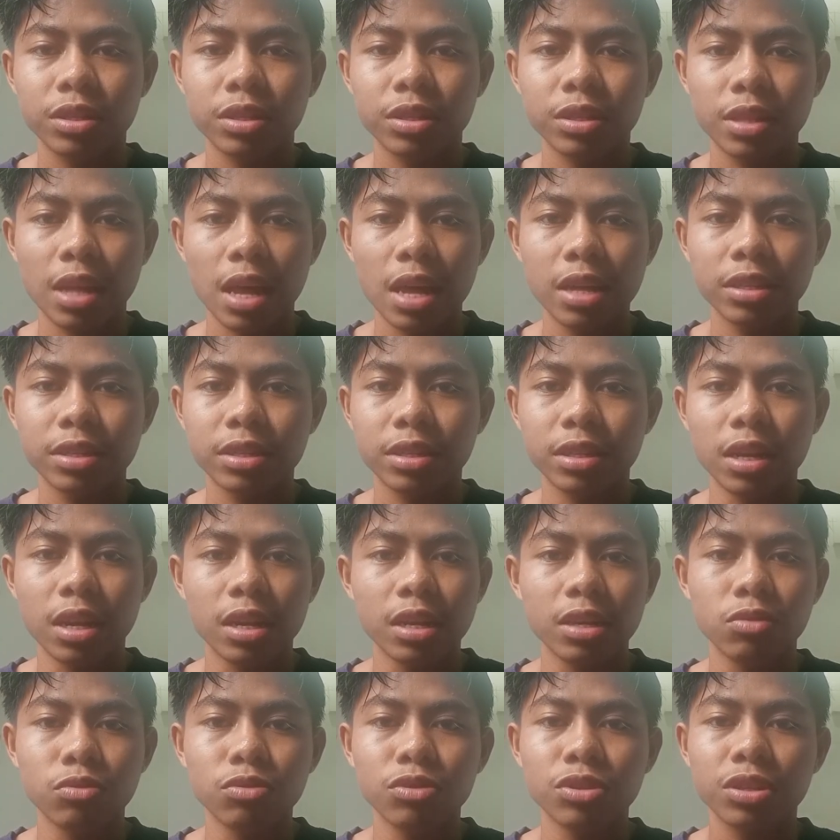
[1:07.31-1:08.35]
states that
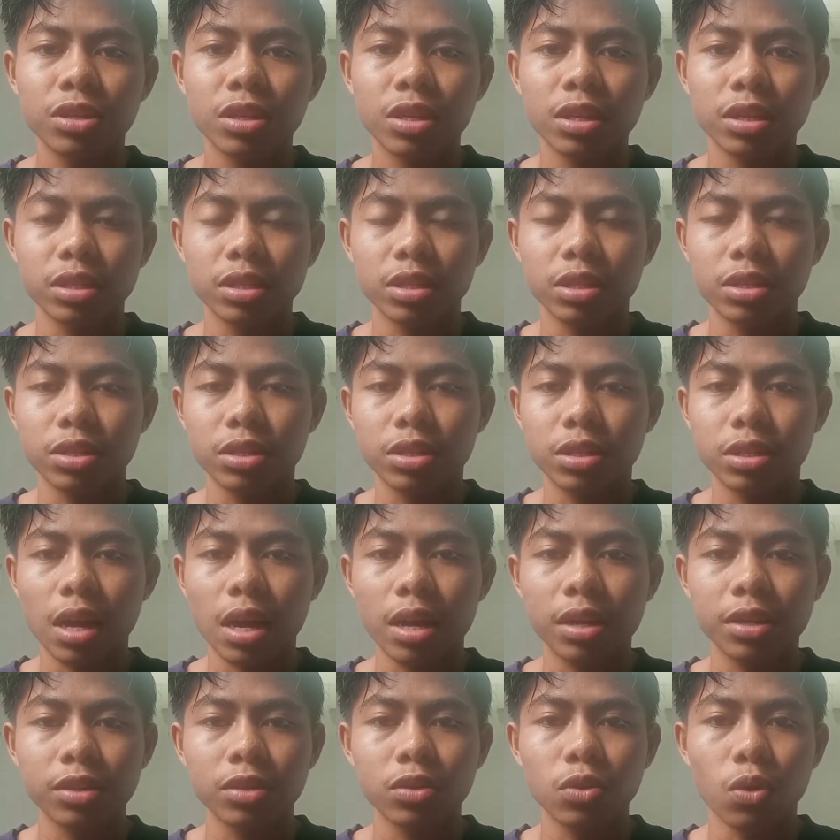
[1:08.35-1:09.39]
linguistics is the
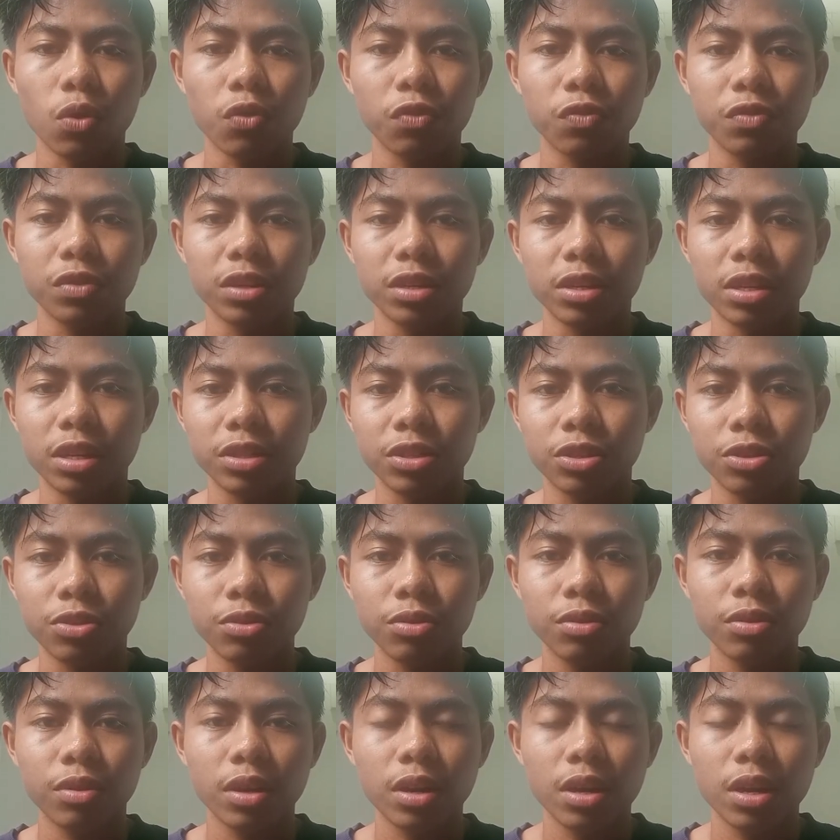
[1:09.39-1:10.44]
study of the
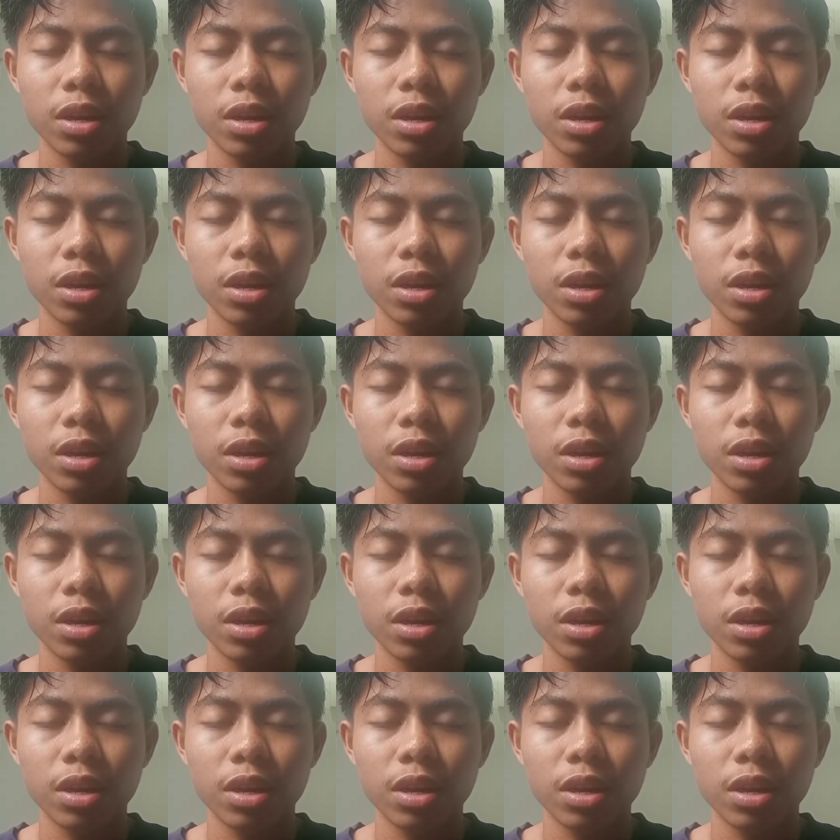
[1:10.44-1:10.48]
nature